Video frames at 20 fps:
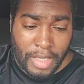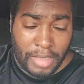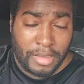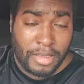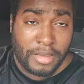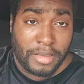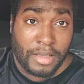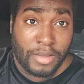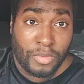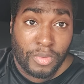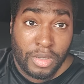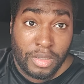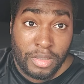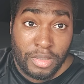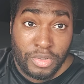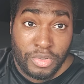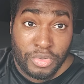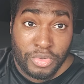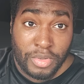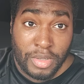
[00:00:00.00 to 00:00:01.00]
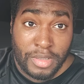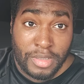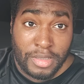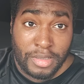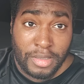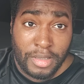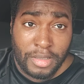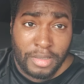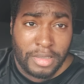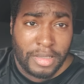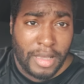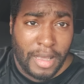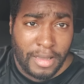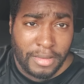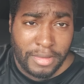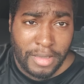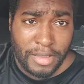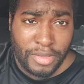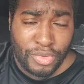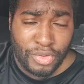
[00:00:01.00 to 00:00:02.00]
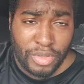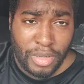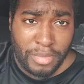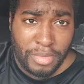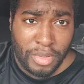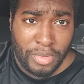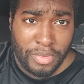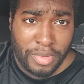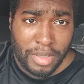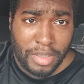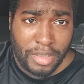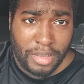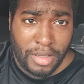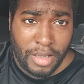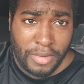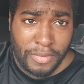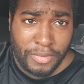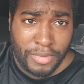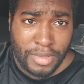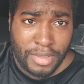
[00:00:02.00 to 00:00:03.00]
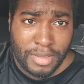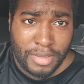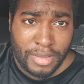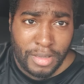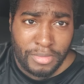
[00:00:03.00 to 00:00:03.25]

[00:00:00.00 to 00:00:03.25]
I need to get one of these trusts together. Do y'all think Trump gonna get in office?